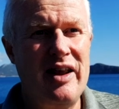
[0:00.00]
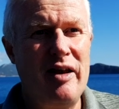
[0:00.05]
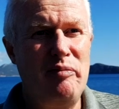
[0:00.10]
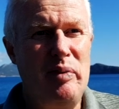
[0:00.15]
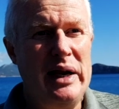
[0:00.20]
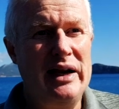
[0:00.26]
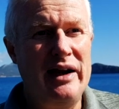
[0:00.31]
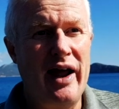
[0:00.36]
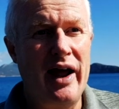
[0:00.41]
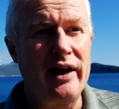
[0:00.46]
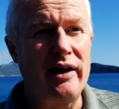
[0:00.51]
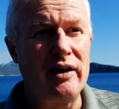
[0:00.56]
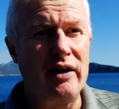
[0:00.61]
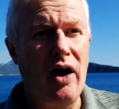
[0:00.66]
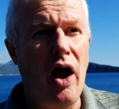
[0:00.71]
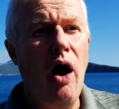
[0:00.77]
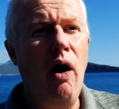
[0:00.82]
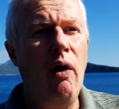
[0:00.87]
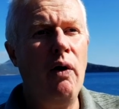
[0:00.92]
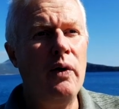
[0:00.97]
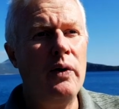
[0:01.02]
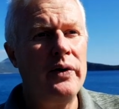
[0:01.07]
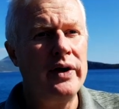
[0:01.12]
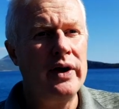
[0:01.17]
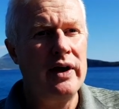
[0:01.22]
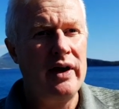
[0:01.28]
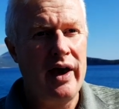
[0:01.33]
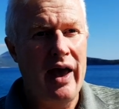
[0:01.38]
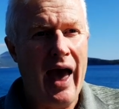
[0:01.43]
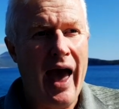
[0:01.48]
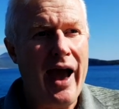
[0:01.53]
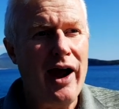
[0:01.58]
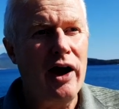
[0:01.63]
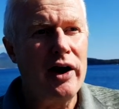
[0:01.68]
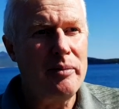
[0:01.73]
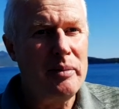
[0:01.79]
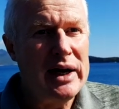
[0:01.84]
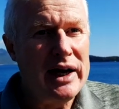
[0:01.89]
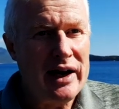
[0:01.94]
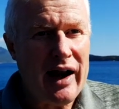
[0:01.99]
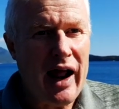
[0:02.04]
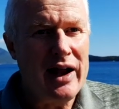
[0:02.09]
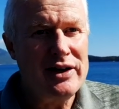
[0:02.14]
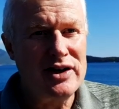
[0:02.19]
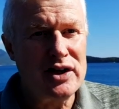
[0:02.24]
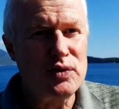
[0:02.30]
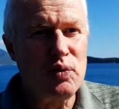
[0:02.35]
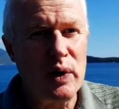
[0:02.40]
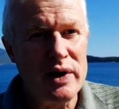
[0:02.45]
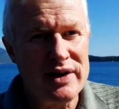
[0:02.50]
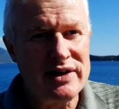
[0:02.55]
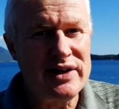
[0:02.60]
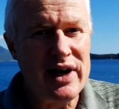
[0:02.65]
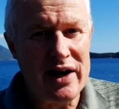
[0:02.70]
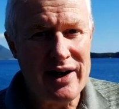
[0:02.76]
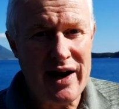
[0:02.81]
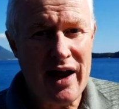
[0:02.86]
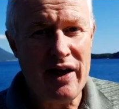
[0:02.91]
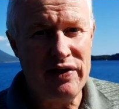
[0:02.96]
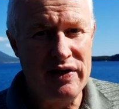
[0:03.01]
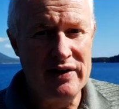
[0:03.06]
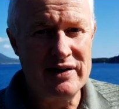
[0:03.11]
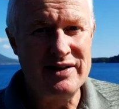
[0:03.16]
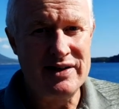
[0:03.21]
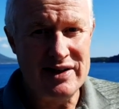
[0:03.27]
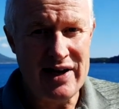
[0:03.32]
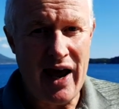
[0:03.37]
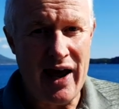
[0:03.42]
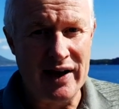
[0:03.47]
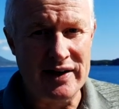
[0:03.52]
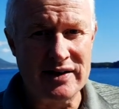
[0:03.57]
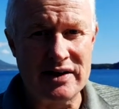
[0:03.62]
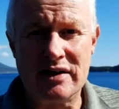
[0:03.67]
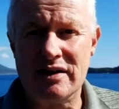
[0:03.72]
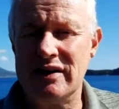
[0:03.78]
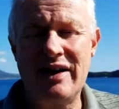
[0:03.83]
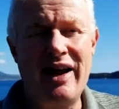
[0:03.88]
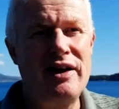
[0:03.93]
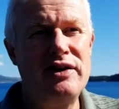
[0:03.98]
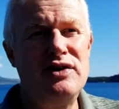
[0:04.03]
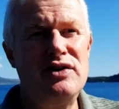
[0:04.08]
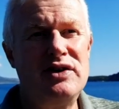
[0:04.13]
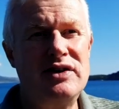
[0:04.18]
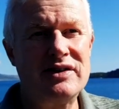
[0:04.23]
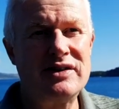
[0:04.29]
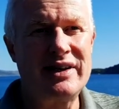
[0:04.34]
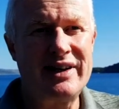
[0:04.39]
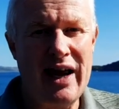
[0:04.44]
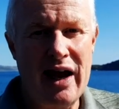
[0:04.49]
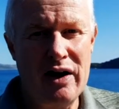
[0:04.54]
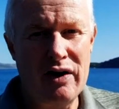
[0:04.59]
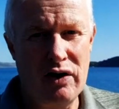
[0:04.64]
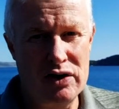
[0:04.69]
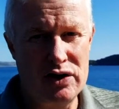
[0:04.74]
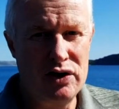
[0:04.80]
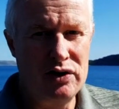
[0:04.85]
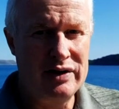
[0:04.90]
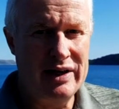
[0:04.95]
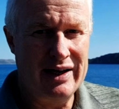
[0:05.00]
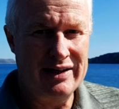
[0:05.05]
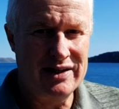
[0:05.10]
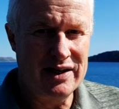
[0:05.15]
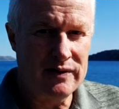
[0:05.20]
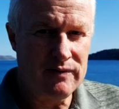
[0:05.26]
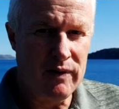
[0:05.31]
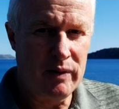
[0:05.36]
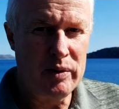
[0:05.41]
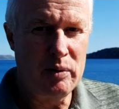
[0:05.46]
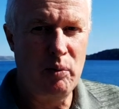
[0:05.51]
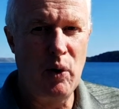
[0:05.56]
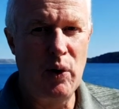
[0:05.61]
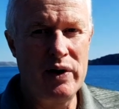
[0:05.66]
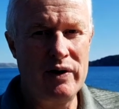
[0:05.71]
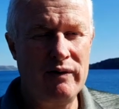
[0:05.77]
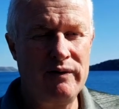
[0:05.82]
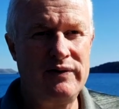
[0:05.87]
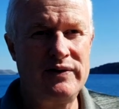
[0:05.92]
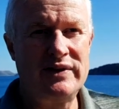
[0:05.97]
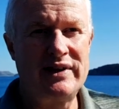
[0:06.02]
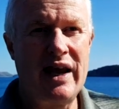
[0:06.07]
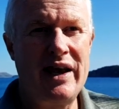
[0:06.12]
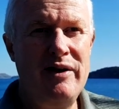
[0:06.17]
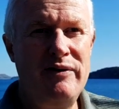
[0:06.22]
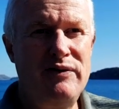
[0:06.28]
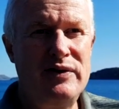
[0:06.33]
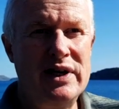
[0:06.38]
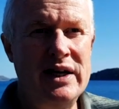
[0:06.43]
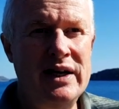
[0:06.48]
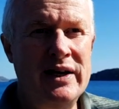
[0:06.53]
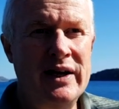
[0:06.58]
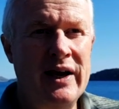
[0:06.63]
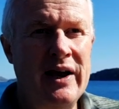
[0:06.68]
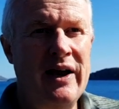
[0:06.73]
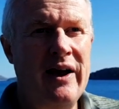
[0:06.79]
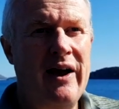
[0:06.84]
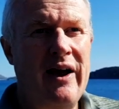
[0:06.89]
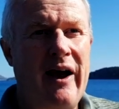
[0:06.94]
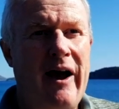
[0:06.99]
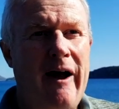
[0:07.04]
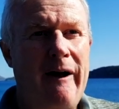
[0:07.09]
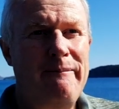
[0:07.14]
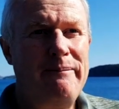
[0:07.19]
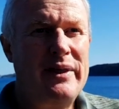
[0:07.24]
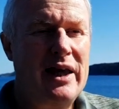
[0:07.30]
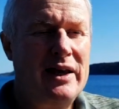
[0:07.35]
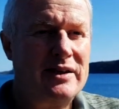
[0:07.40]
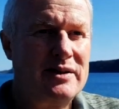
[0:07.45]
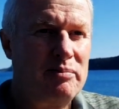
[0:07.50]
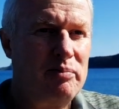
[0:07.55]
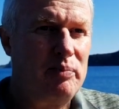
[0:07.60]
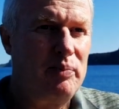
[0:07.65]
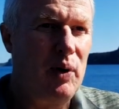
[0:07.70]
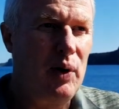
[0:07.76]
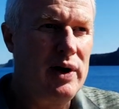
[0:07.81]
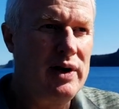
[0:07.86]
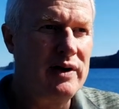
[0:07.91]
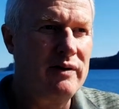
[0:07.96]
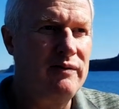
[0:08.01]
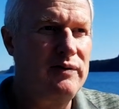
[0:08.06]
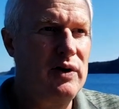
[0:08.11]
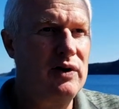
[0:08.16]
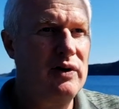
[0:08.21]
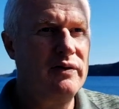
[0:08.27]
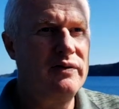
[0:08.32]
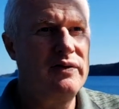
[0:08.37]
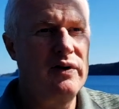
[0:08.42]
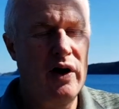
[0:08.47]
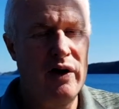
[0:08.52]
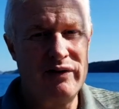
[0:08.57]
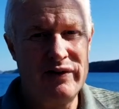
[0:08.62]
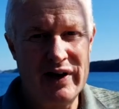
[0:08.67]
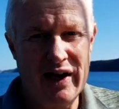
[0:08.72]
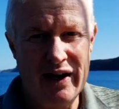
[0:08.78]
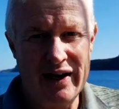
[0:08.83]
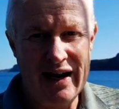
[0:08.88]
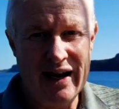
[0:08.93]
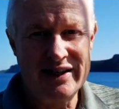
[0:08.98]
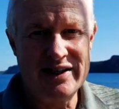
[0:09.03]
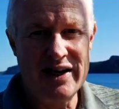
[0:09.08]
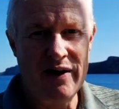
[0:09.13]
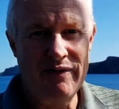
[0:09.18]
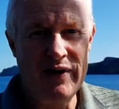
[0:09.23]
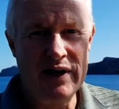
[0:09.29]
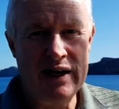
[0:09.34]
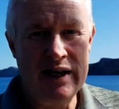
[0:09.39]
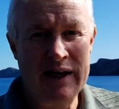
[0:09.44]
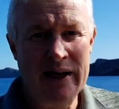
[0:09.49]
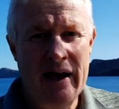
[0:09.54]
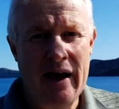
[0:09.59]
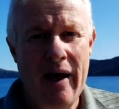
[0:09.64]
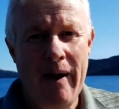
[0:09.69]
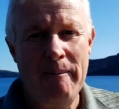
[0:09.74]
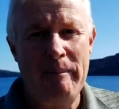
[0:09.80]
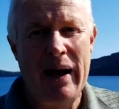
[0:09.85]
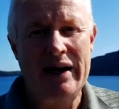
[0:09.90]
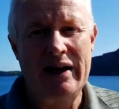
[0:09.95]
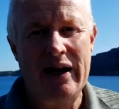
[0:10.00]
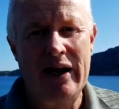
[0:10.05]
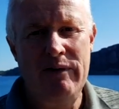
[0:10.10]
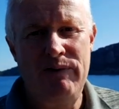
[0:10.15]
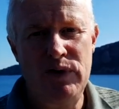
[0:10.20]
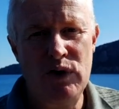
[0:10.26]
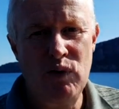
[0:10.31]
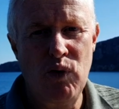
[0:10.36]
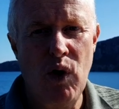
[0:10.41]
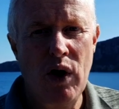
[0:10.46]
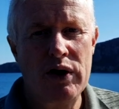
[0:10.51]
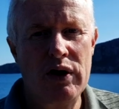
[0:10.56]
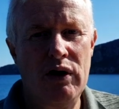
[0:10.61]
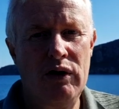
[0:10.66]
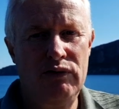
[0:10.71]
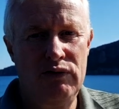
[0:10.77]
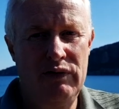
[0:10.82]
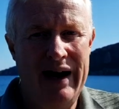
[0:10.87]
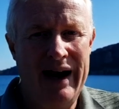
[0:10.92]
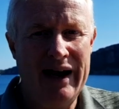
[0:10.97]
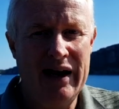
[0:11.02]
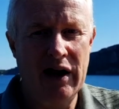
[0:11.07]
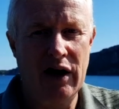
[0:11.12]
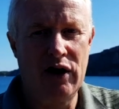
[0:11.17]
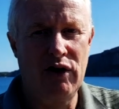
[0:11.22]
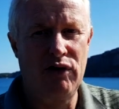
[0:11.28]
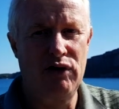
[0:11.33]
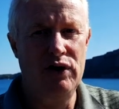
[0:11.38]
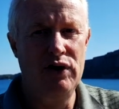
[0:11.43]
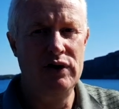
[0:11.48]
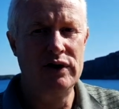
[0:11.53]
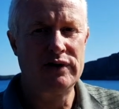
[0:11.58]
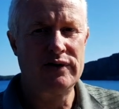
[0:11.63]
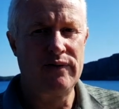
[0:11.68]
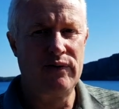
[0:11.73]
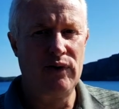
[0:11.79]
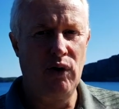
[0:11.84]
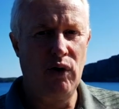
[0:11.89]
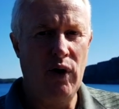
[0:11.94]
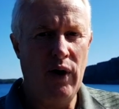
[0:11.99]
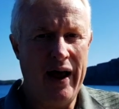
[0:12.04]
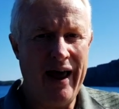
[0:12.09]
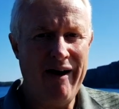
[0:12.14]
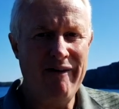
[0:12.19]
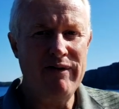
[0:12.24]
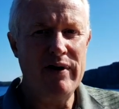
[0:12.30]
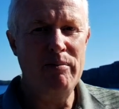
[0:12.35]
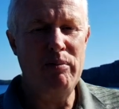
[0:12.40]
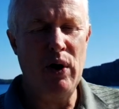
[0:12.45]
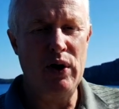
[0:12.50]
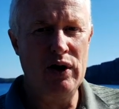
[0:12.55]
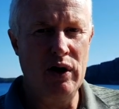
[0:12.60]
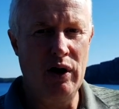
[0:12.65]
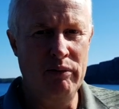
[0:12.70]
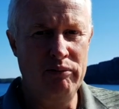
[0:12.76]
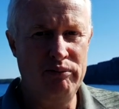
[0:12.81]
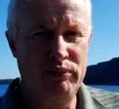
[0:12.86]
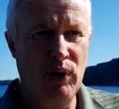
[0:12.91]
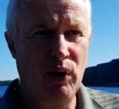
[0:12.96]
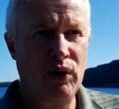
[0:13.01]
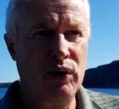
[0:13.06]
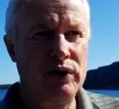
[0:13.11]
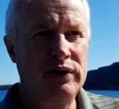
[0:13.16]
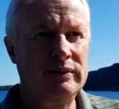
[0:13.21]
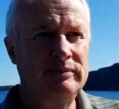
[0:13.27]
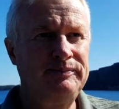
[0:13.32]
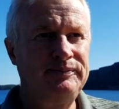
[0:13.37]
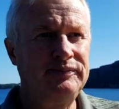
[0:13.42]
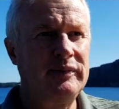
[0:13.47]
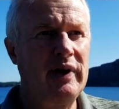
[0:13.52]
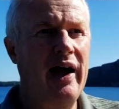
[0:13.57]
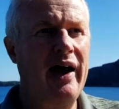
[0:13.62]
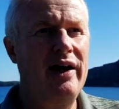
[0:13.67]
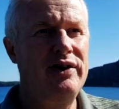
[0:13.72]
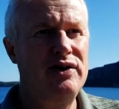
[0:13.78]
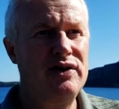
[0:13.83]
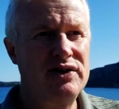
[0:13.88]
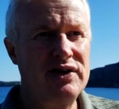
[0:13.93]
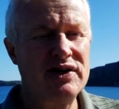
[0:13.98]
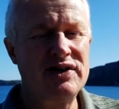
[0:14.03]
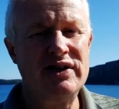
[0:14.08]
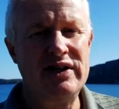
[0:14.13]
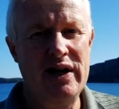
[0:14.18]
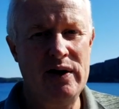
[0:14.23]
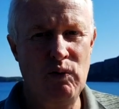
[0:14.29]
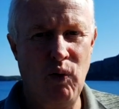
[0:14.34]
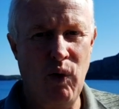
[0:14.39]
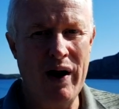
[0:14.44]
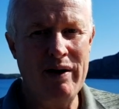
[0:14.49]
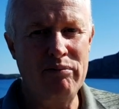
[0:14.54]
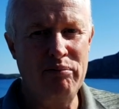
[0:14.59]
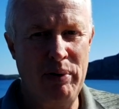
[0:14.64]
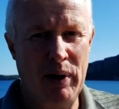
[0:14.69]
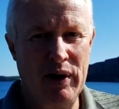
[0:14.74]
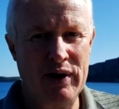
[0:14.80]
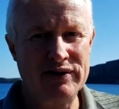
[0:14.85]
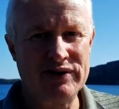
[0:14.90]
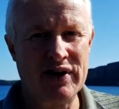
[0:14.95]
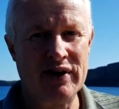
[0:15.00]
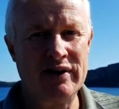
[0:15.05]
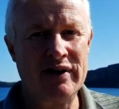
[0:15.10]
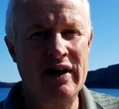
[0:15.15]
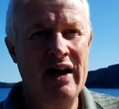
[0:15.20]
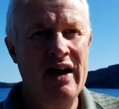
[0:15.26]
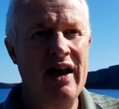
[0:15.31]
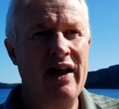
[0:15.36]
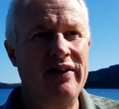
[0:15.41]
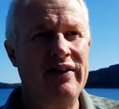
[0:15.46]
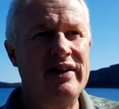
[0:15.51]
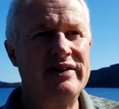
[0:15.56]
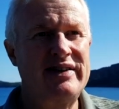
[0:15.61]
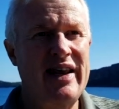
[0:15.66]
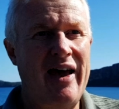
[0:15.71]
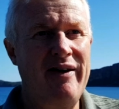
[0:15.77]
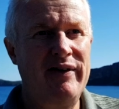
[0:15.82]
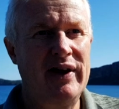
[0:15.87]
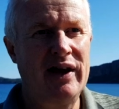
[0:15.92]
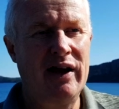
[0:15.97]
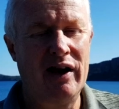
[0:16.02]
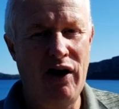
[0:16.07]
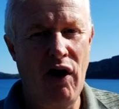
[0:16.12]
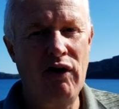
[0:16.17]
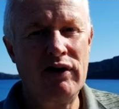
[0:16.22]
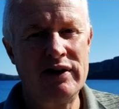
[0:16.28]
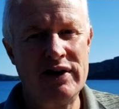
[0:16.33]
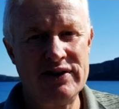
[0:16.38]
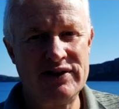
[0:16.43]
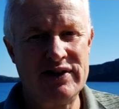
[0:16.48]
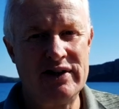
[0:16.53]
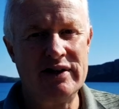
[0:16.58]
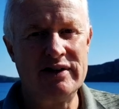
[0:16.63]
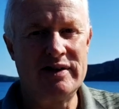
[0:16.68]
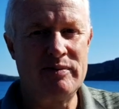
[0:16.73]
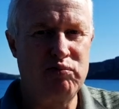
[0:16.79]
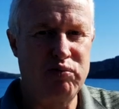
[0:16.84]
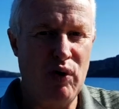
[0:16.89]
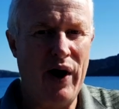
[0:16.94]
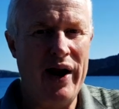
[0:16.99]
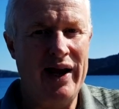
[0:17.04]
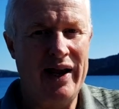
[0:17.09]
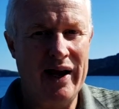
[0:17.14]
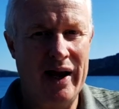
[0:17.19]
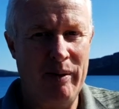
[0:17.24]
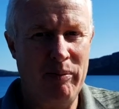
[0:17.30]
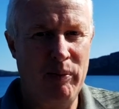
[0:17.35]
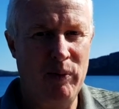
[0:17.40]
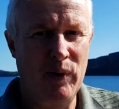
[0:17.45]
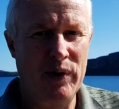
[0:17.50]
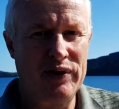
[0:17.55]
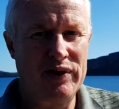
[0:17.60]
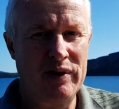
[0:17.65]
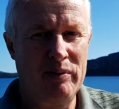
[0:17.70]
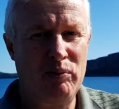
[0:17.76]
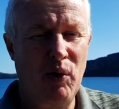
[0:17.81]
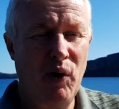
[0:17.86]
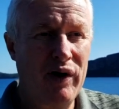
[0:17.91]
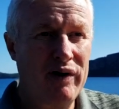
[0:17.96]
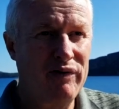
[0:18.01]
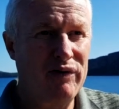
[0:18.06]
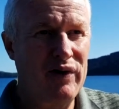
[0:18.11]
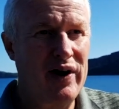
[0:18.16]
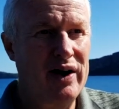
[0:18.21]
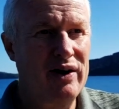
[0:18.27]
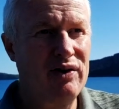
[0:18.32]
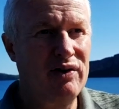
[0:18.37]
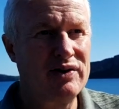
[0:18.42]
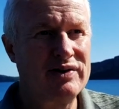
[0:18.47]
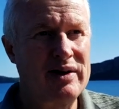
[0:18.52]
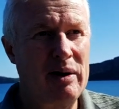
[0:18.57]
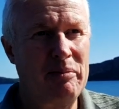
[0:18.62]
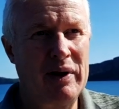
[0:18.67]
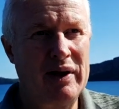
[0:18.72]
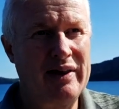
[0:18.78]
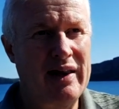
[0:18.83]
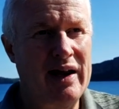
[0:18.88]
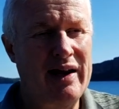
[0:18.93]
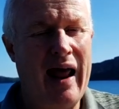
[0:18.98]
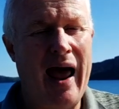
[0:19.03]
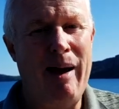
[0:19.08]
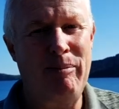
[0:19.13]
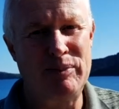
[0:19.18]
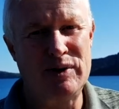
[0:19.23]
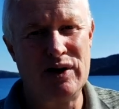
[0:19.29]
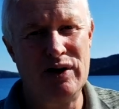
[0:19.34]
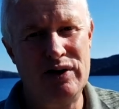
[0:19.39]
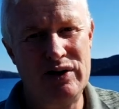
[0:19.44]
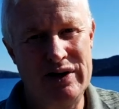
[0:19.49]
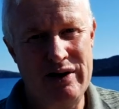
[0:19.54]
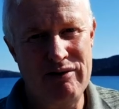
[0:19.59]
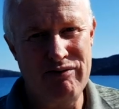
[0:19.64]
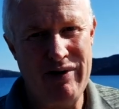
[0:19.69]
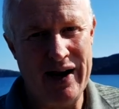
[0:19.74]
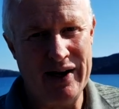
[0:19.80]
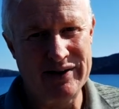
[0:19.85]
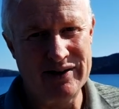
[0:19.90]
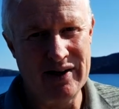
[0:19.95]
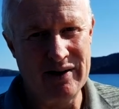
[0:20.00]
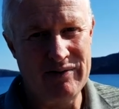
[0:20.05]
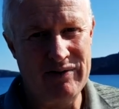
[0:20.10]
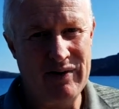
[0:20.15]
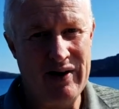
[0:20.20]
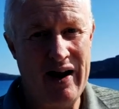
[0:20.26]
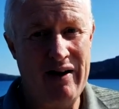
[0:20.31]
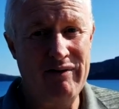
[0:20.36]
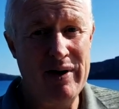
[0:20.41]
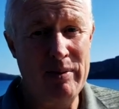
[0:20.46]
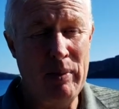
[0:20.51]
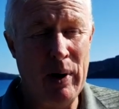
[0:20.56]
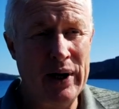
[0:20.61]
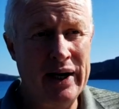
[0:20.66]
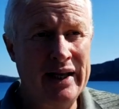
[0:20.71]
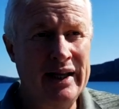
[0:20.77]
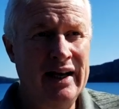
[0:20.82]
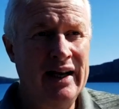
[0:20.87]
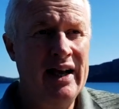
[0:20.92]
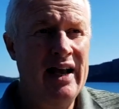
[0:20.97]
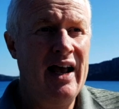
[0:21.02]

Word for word: they've been like, oh, hang on a minute, I just want to send out this text. Now, you just cannot do that just from the point of safety. Um, there's point of view of, of, connectivity, but if you want to wreck a cruise for everybody on board, uh, you just need one person that's having a long distance breakup with a boyfriend or something that absolutely wrecks it for everybody.